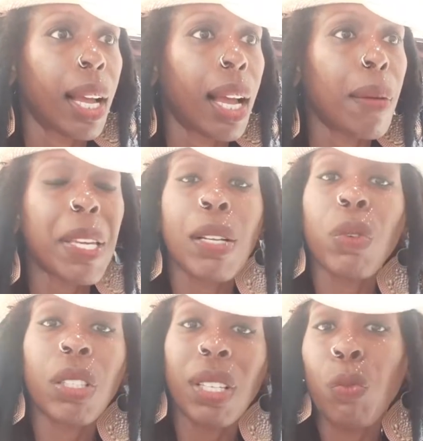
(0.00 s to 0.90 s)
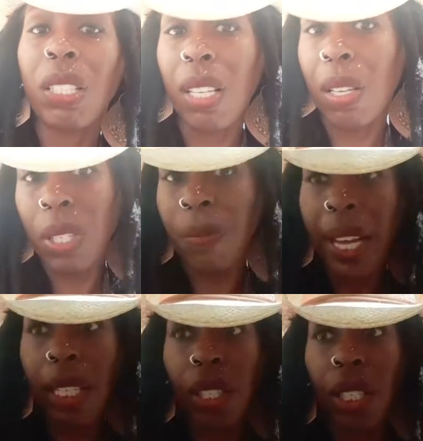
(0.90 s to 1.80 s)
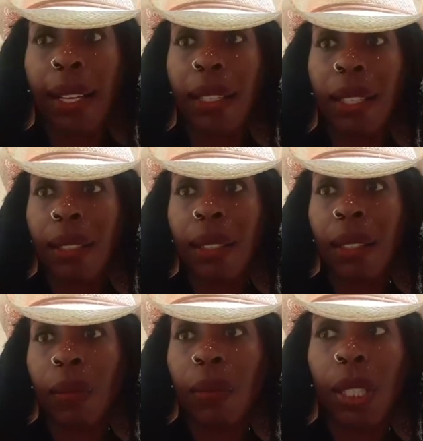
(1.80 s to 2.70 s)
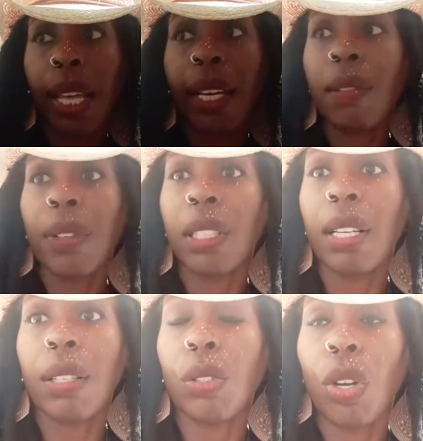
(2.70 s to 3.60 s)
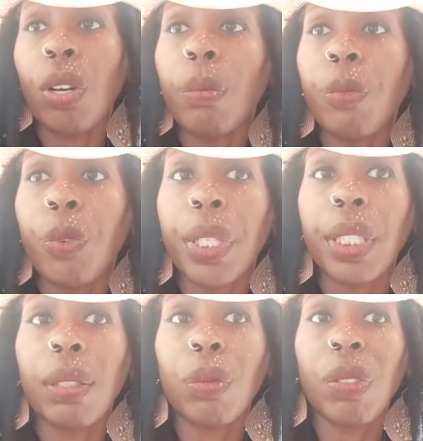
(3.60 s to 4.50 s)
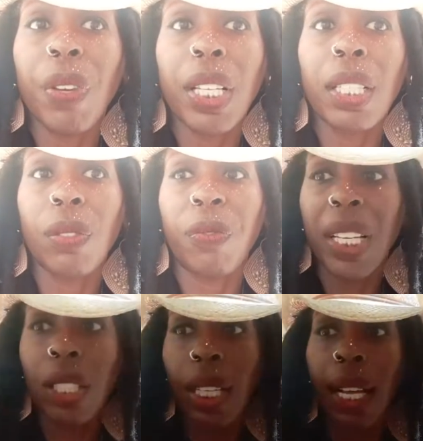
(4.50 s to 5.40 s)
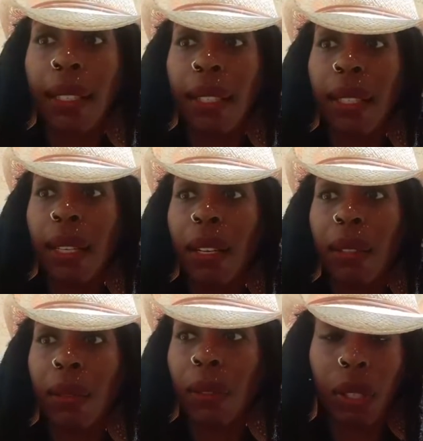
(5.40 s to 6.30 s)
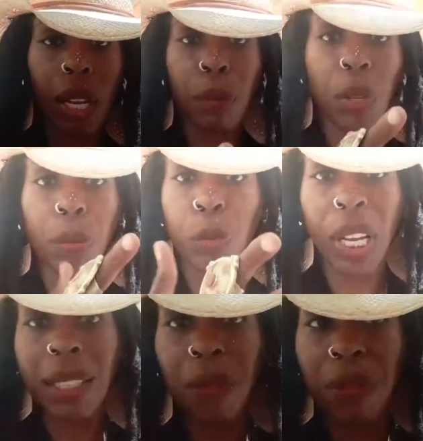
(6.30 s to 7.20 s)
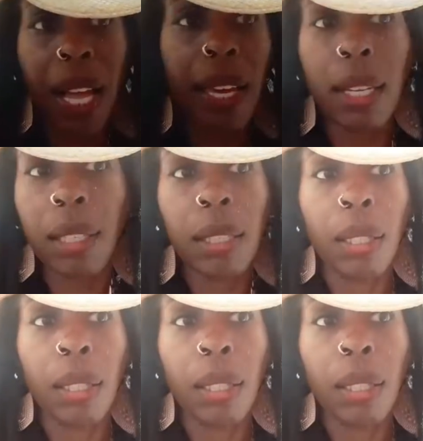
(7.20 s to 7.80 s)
I mean, it was fetishizing, for lack of another term for it. It was fetishizing, objectifying